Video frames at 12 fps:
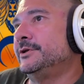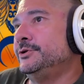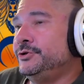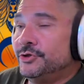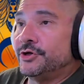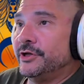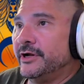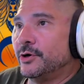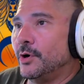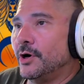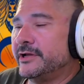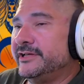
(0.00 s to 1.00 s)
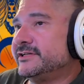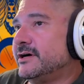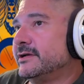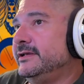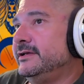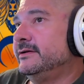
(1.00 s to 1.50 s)
You could hear
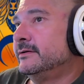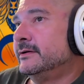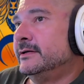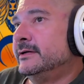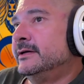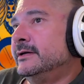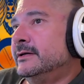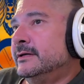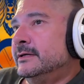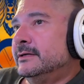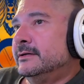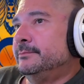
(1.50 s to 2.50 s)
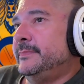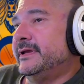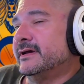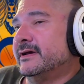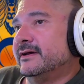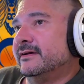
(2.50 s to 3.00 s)
walkie-talkie
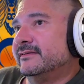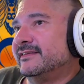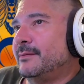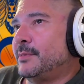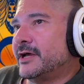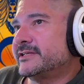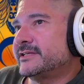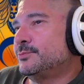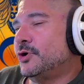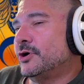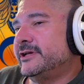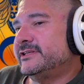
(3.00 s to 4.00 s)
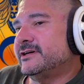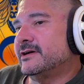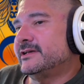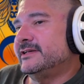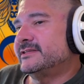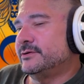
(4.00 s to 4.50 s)
because I bought us some
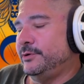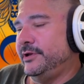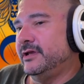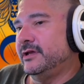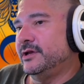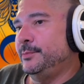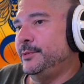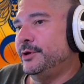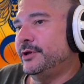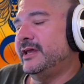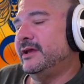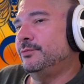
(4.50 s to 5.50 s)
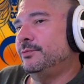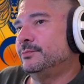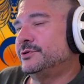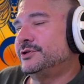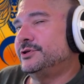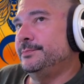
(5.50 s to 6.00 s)
walkie-talkies so he can communicate
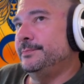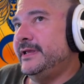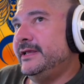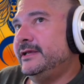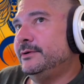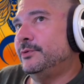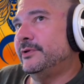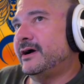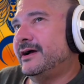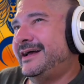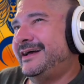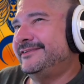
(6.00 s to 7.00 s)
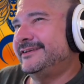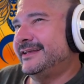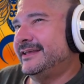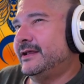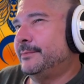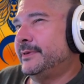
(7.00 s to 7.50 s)
to me without having to
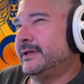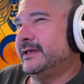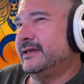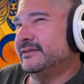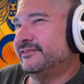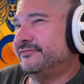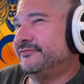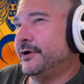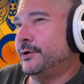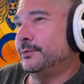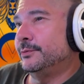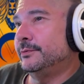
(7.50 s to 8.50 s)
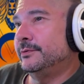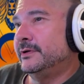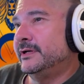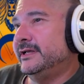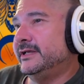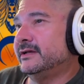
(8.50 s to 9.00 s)
get up and get his phone.
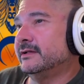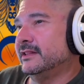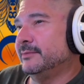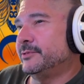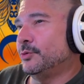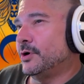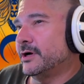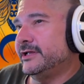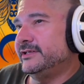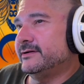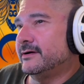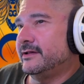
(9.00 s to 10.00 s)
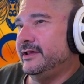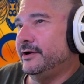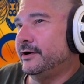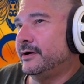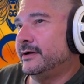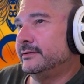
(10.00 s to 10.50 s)
He can clip the walkie-talkie
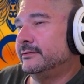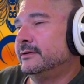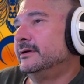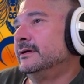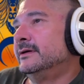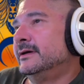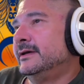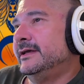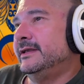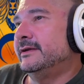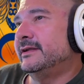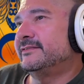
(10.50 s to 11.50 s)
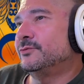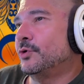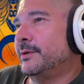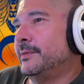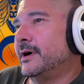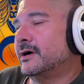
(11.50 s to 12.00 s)
on. He didn't have to
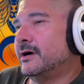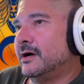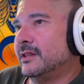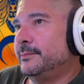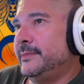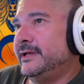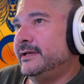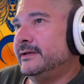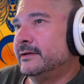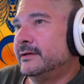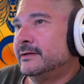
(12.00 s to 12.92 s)
worry about calling me.